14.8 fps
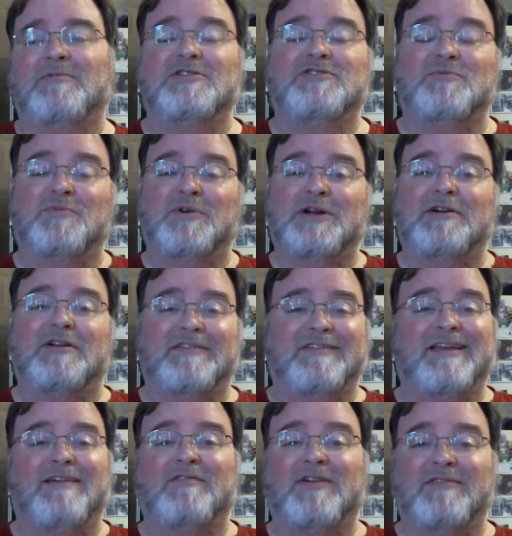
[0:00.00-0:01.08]
which weird is
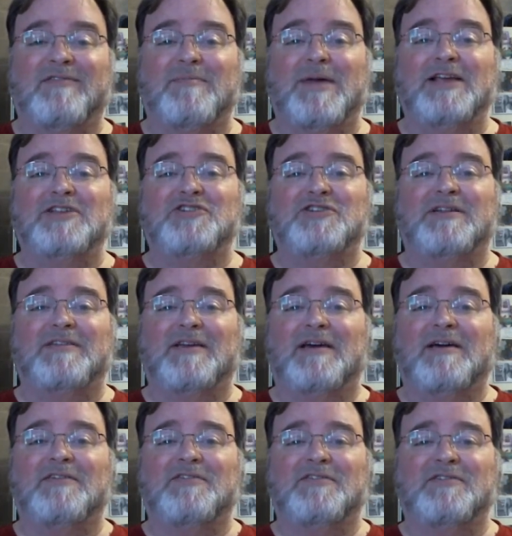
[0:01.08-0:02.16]
never even mentioned in the
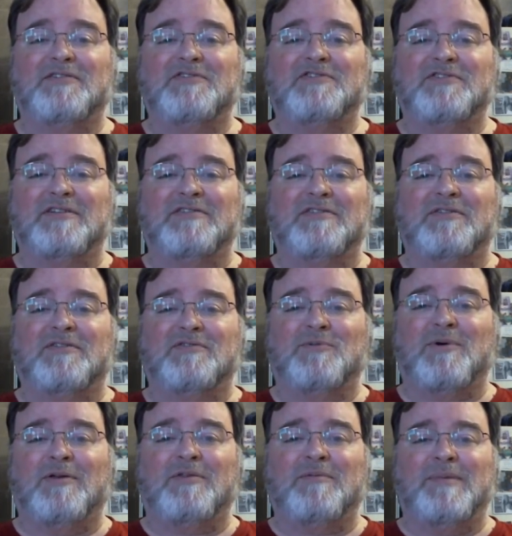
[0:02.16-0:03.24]
Constitution until the
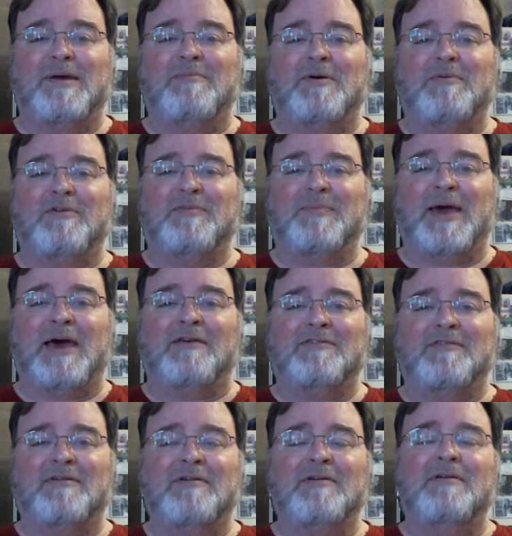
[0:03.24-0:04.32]
12th Amendment was
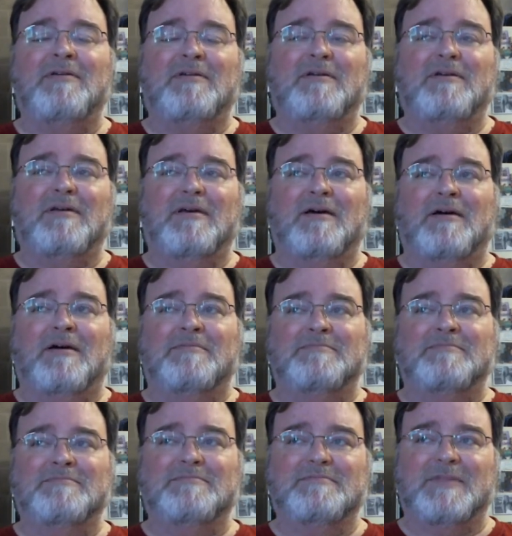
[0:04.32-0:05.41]
passed.
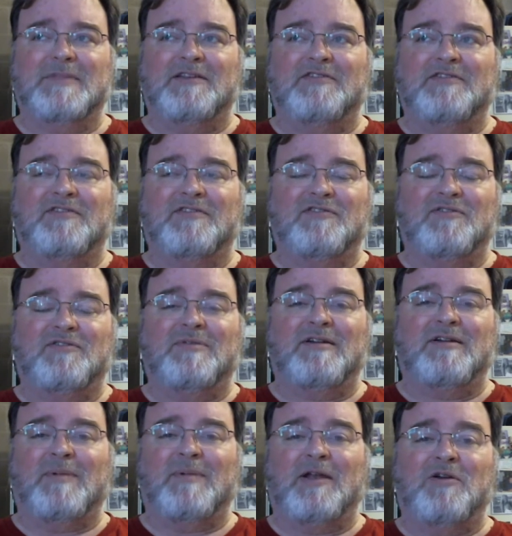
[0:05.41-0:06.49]
They just assumed
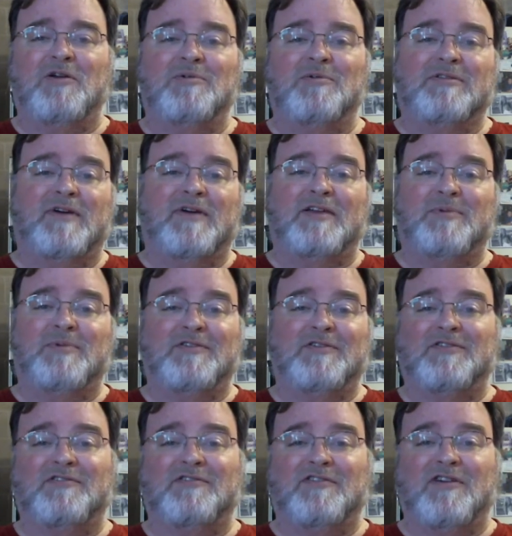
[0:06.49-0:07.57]
everybody knew what the Vice
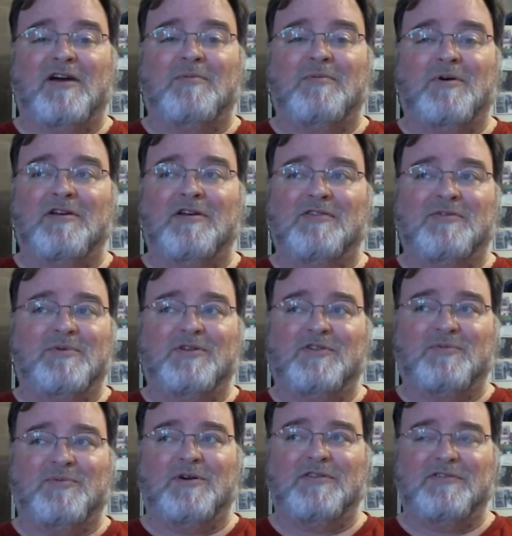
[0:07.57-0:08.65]
President's job was,
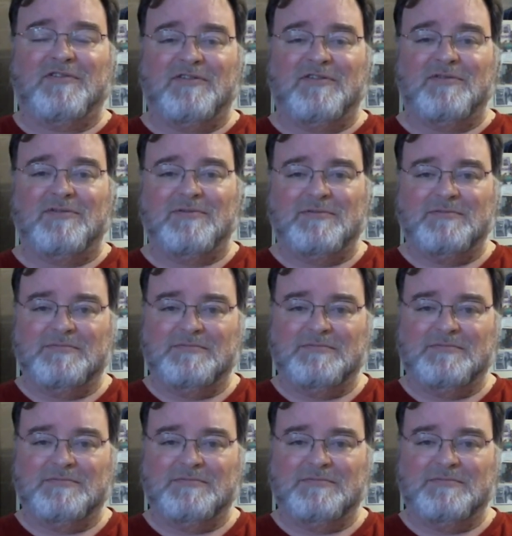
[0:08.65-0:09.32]
which was to